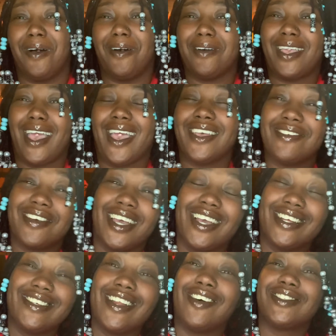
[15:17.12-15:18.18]
okay, you
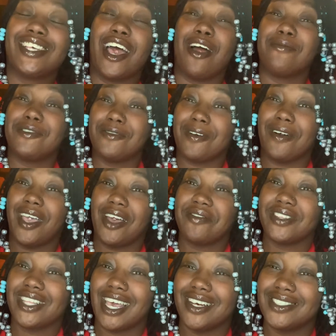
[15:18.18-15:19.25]
in no time you gonna have
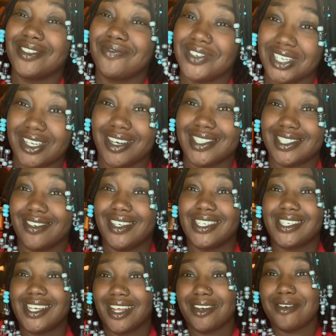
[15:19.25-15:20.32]
1,000 videos on her
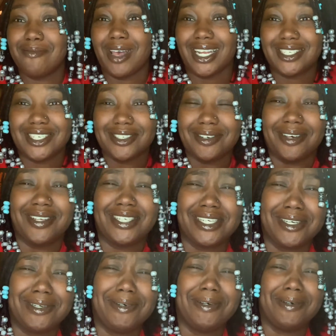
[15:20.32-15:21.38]
channel about you.
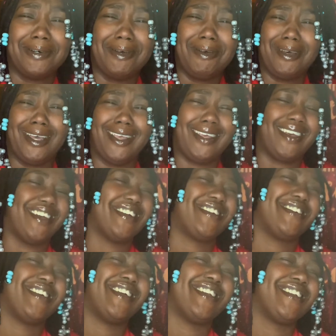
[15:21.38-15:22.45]

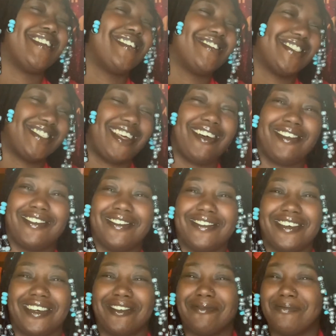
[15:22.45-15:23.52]
Girl, in no time, Lord
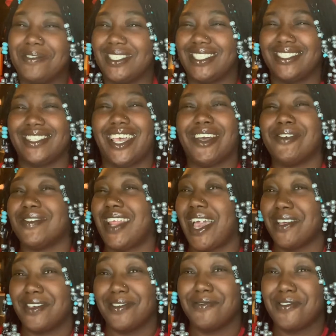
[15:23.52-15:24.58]
have mercy. They don't
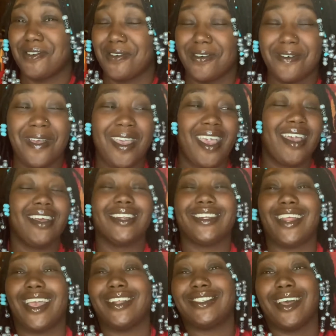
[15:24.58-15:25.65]
like you, girl.
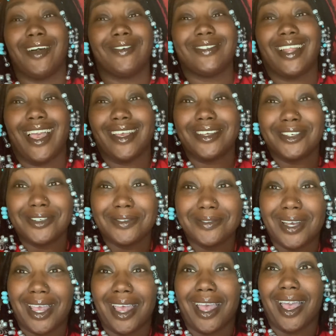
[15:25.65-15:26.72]
They don't like you
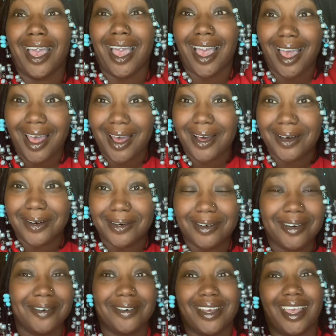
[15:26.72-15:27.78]
at
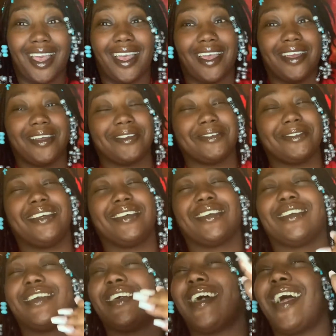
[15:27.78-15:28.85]
all, okay?
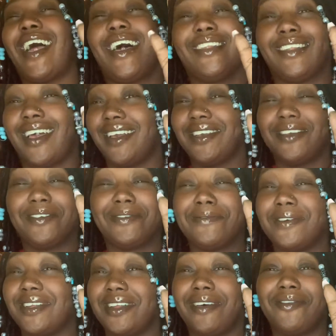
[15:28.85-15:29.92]
I like you,
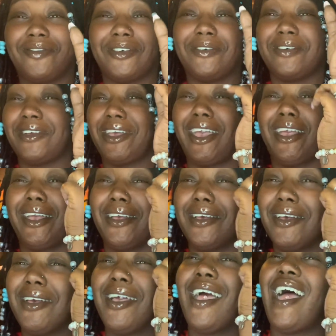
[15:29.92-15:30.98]
whatever, okay?
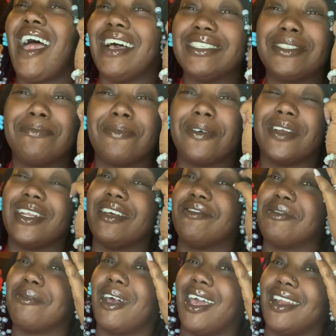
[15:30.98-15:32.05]
I support
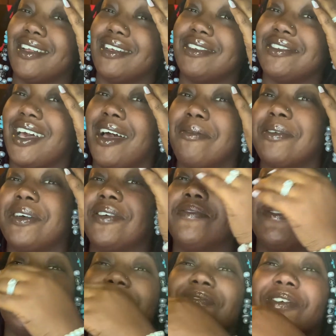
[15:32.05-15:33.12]
everybody. I'm here
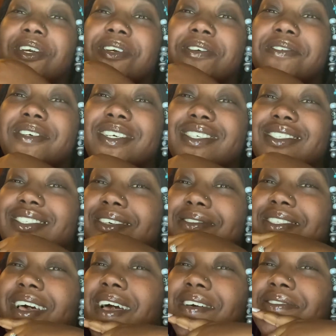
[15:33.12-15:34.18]
for the fuckery.
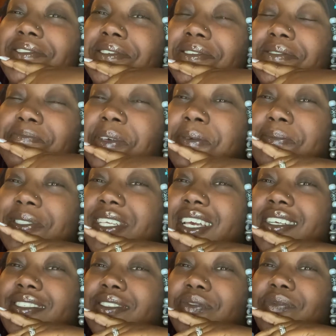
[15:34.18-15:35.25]
Sometimes people
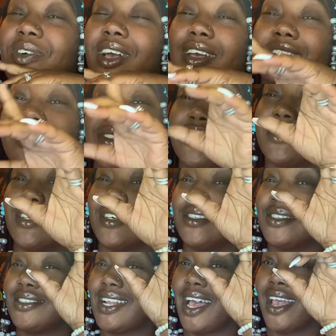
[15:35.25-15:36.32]
take it too far, because the
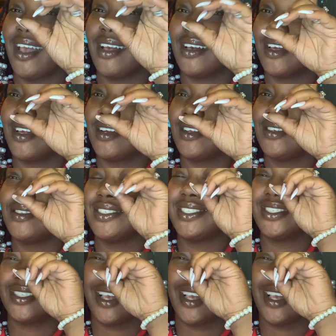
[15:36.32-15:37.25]
other night, honey, listen,